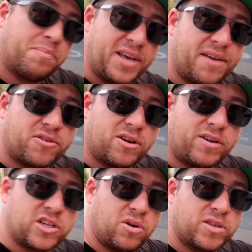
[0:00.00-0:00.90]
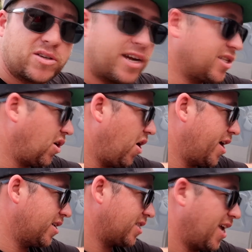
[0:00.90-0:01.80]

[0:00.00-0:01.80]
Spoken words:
VF Goodrich all-terrain tyres.